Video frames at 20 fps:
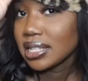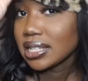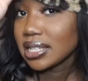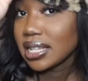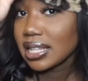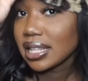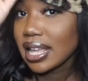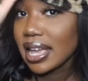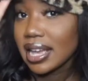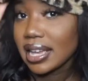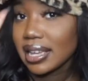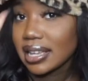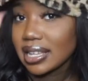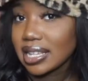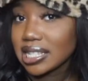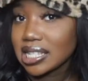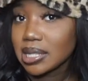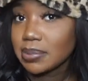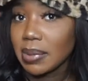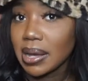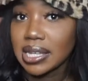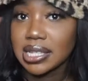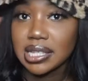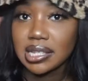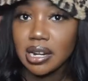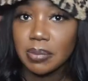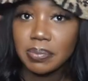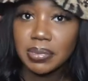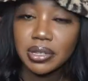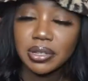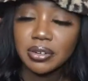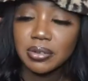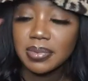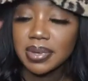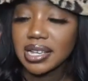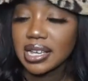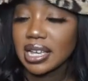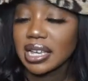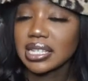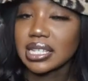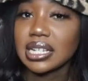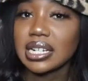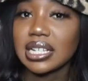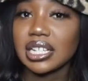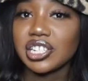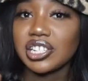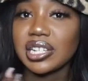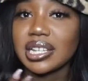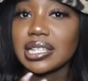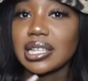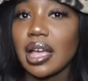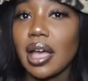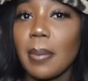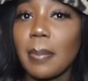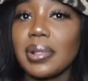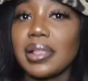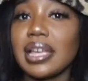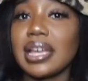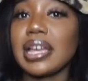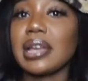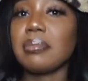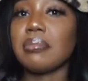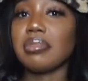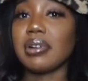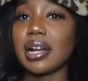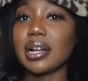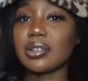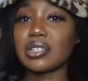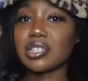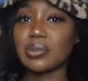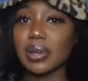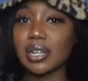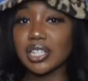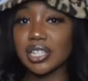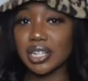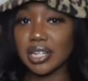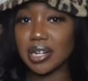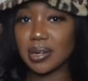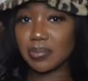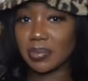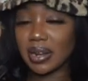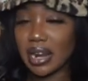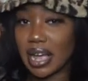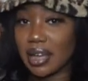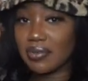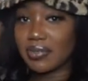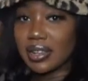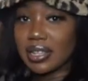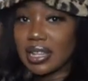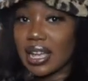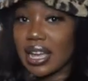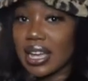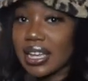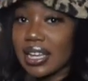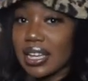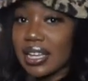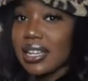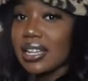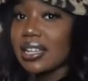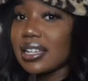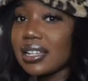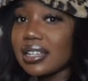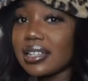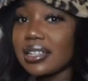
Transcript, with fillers: to like spice it up a little bit because it is just a plain brown sweatshirt but i feel like